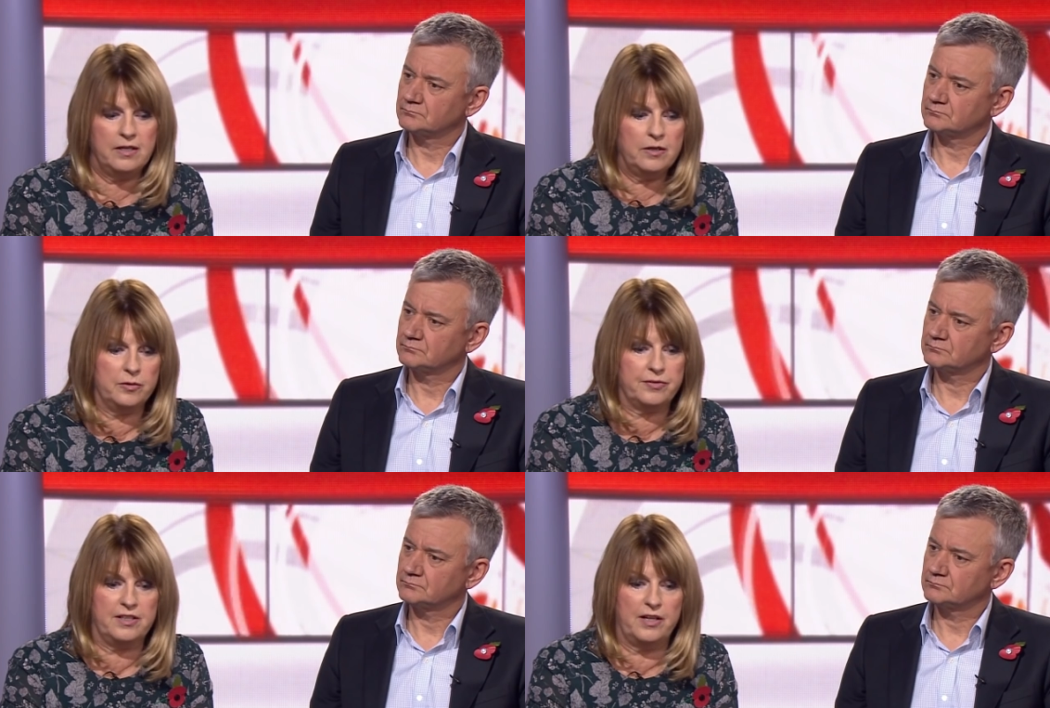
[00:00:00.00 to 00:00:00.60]

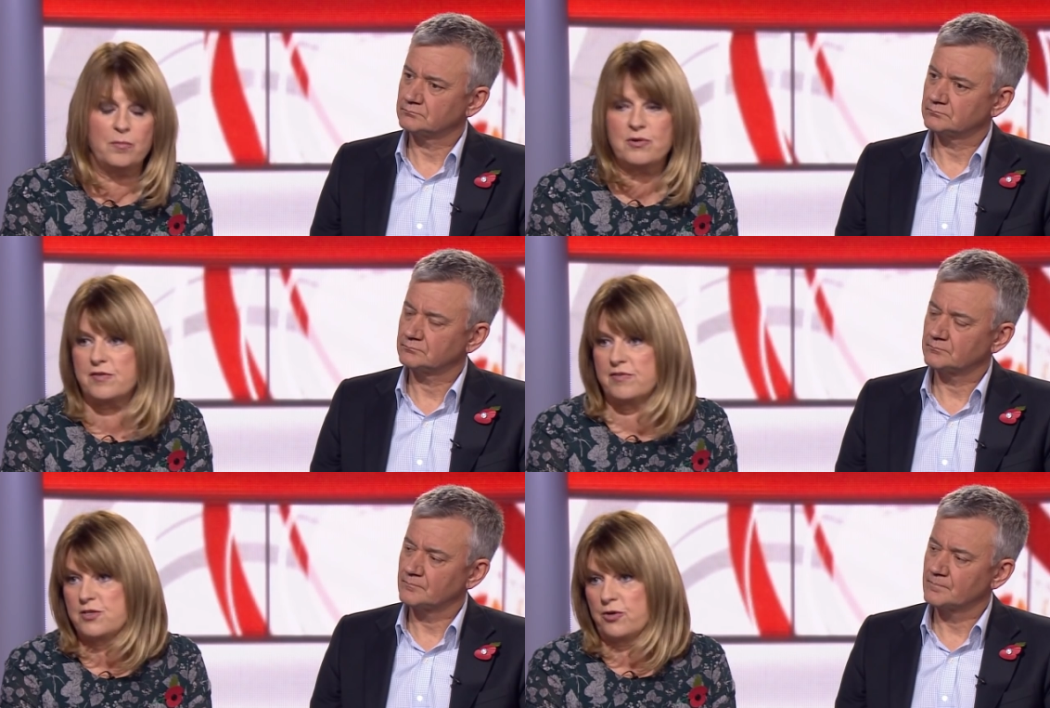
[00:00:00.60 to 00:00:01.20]
Speaker 1: We've had numbers
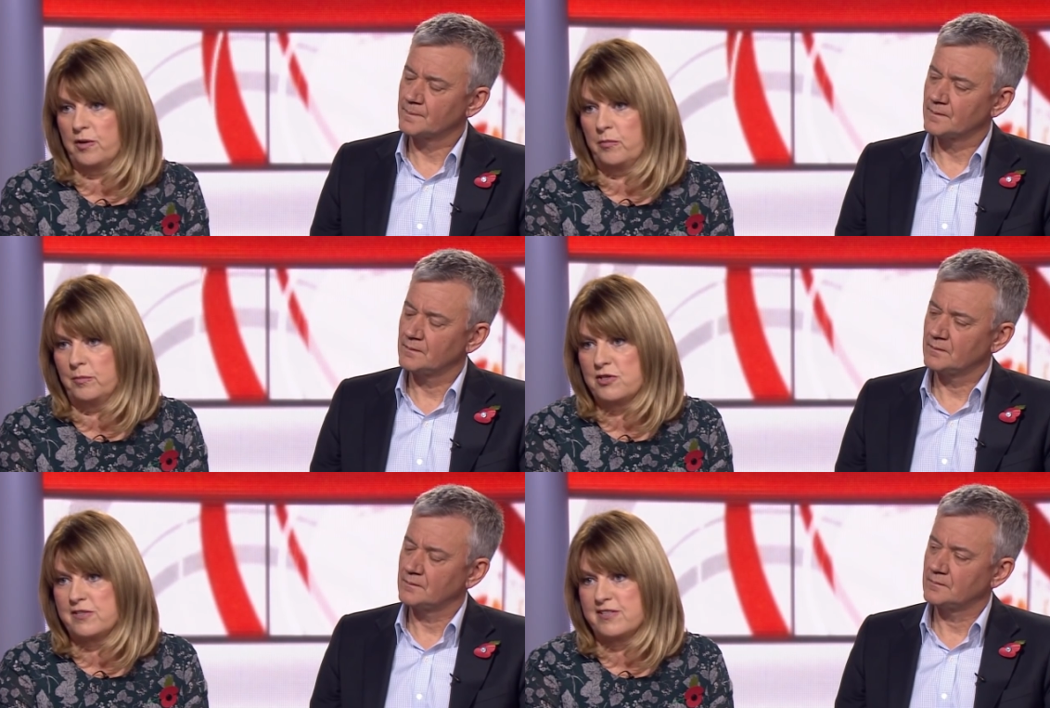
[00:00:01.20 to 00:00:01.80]
of historic
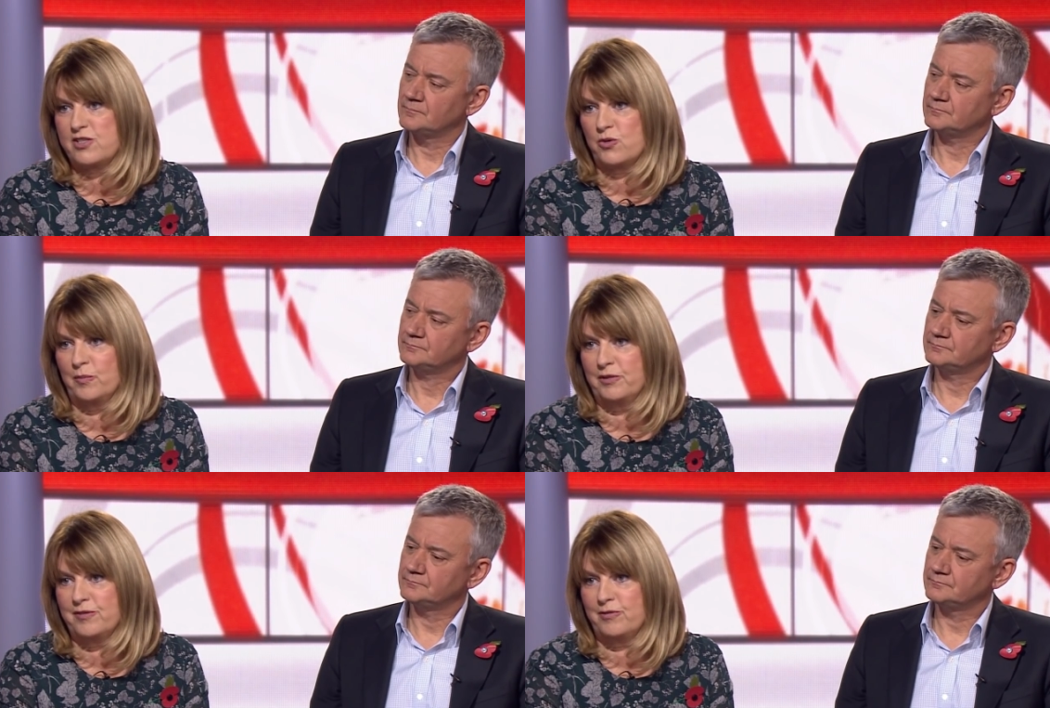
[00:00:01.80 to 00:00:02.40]
moments at
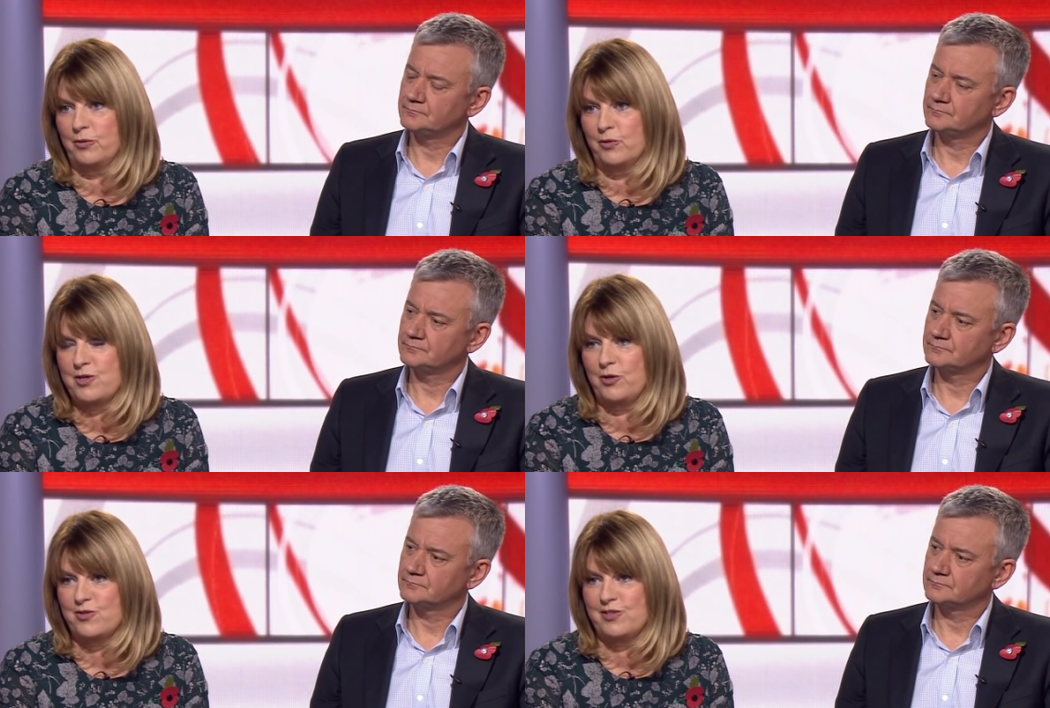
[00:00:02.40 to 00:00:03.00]
Stormont, of course,
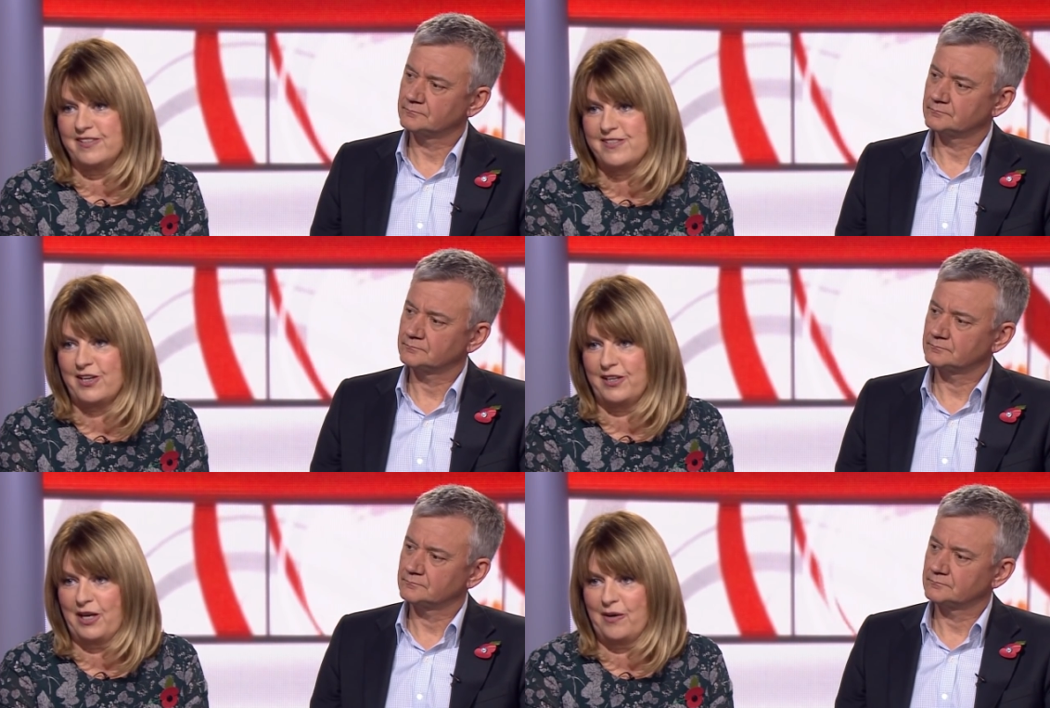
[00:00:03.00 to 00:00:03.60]
constantly
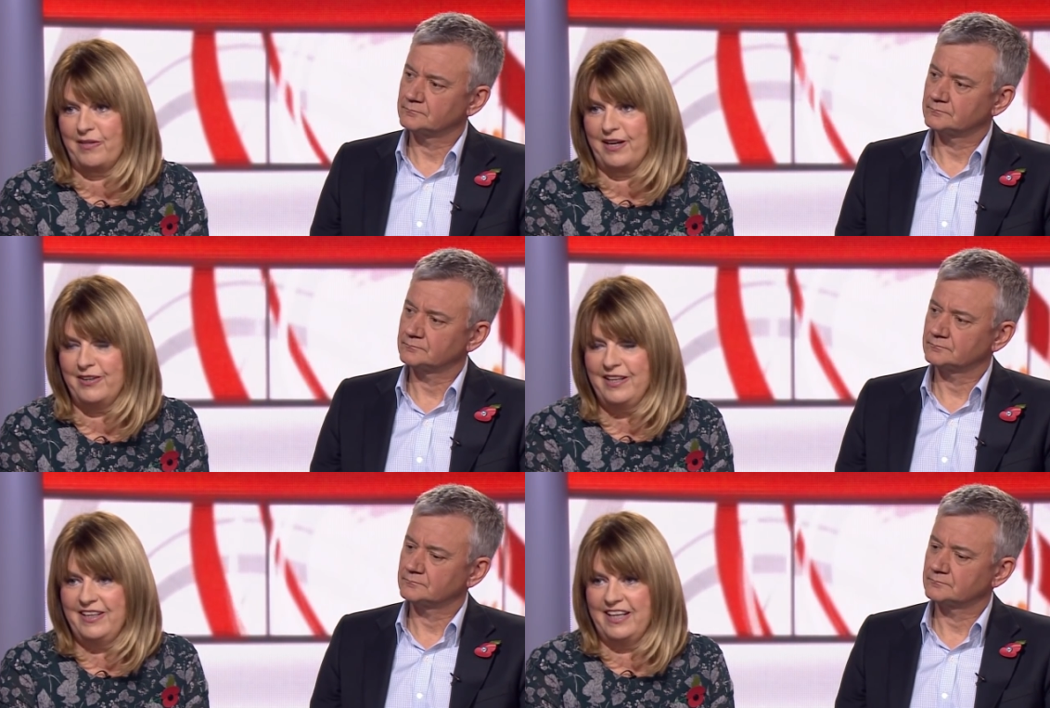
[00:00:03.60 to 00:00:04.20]
standing up there
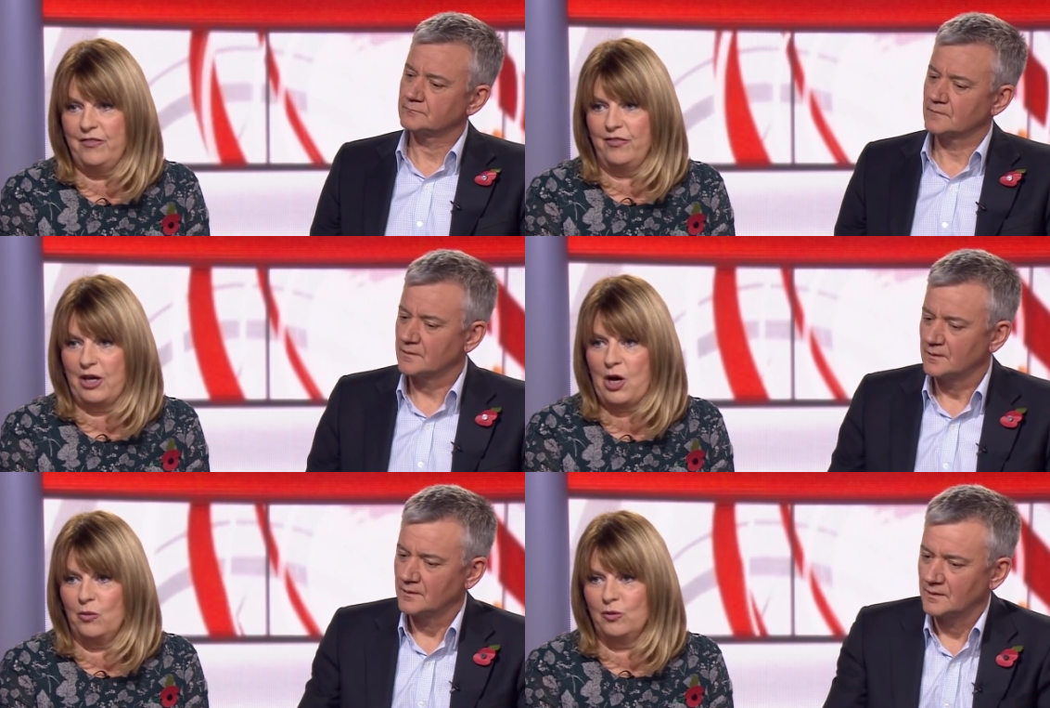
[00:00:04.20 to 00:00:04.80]
in the
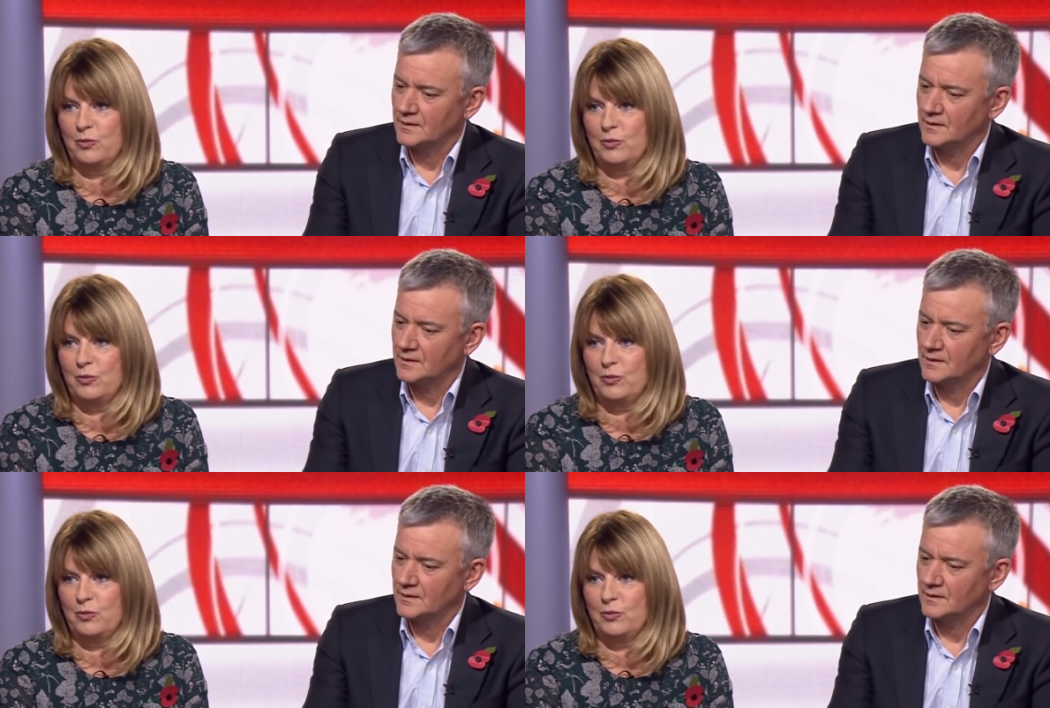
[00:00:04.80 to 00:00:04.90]
cold,